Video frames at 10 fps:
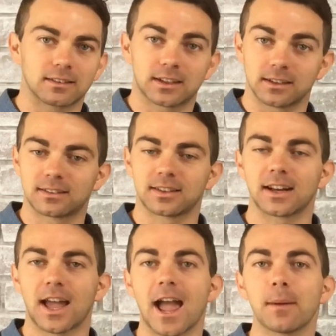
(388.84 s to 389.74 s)

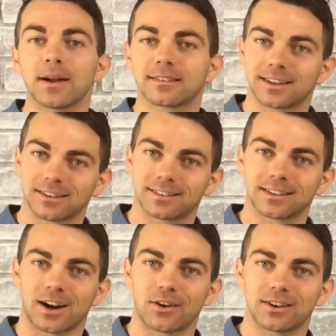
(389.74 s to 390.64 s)
consider how much
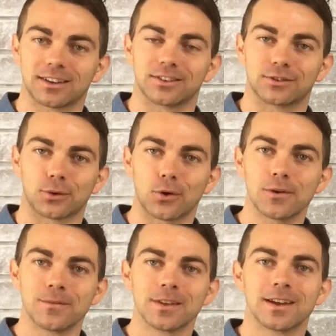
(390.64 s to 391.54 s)
current does it
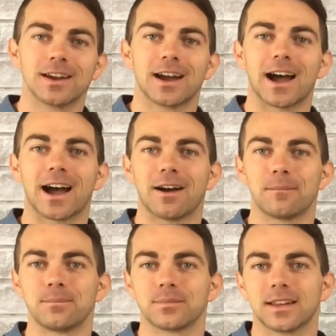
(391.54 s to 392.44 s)
draw,
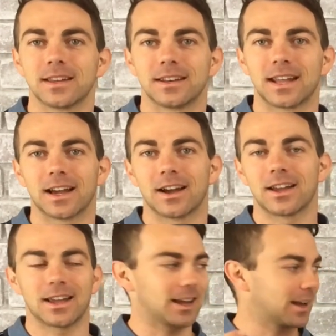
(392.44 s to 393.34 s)

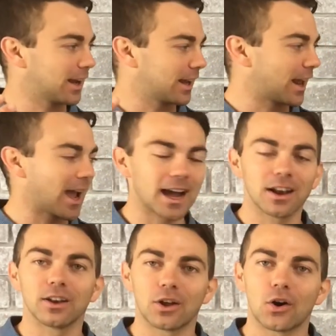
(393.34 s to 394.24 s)
now, and how
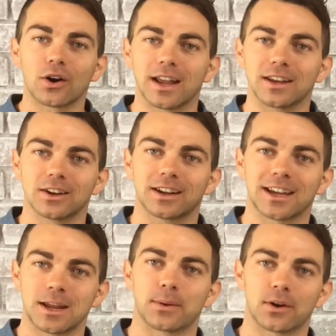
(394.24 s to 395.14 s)
long are you going to
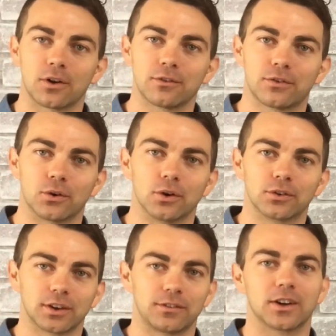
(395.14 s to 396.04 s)
keep it on for?
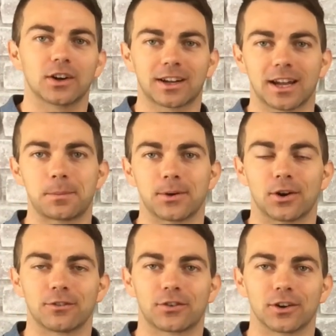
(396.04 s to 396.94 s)
So if you're going to keep it
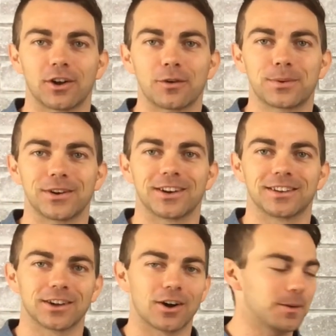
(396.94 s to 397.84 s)
on for a long period
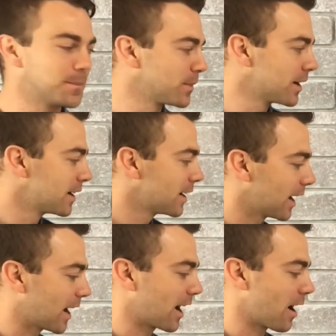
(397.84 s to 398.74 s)
of
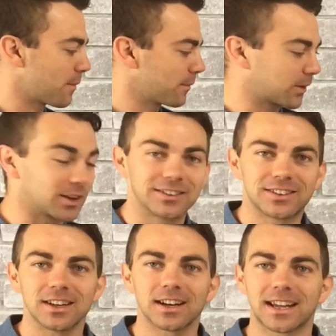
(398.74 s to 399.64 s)
time,
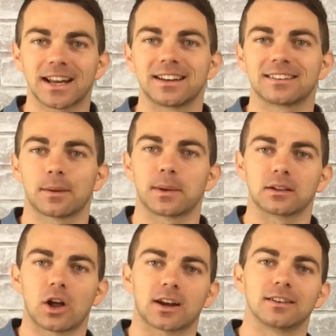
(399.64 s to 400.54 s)
consider getting something
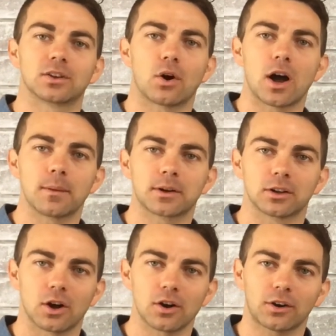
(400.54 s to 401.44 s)
like a time
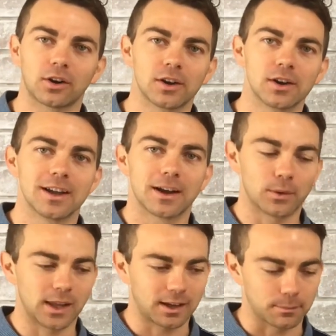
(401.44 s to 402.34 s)
clock
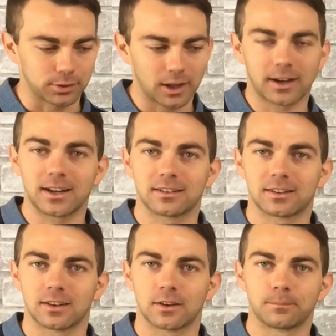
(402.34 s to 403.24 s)
where you can plug it
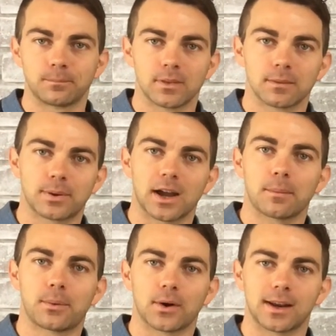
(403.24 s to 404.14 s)
into the
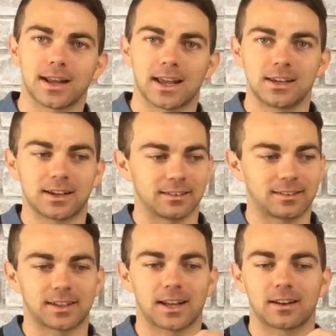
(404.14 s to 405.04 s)
PowerPoint and you can
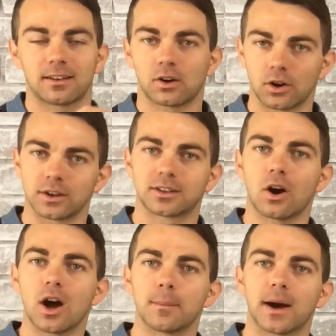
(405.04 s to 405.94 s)
set it on a
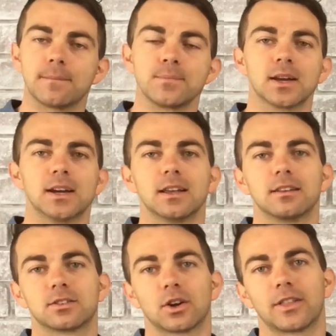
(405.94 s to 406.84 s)
timer
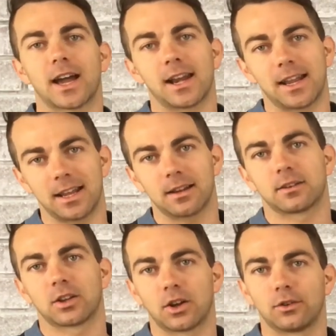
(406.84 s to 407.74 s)
so that
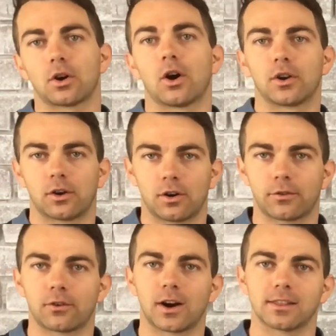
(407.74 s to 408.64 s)
it turns on and
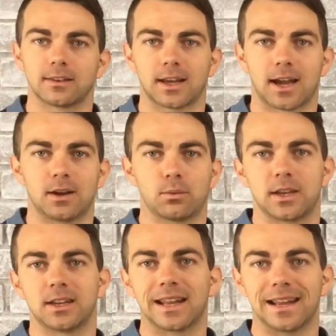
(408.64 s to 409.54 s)
off throughout the day
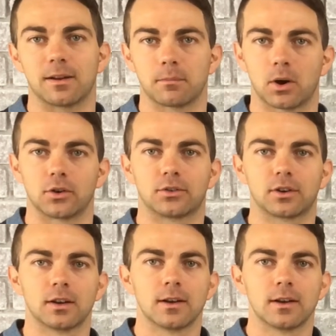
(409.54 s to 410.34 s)
when you need it most.